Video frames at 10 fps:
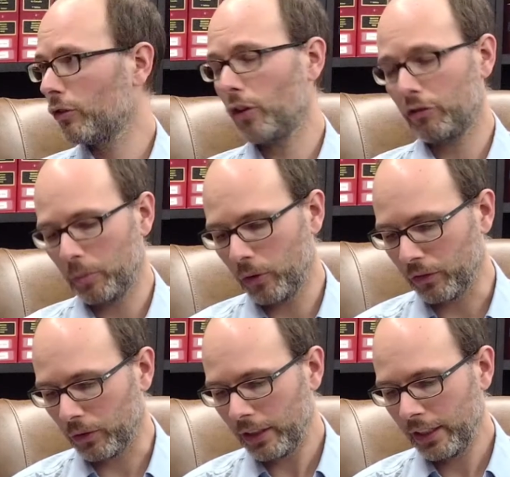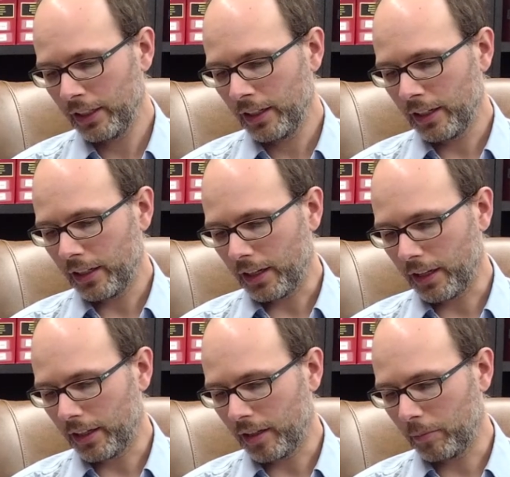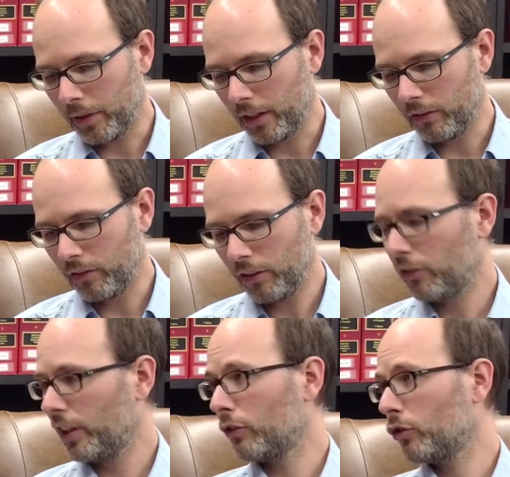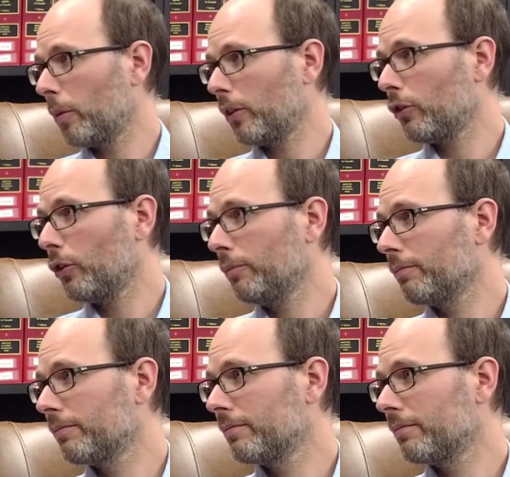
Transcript: to snow removal, is there such a thing as too much snow?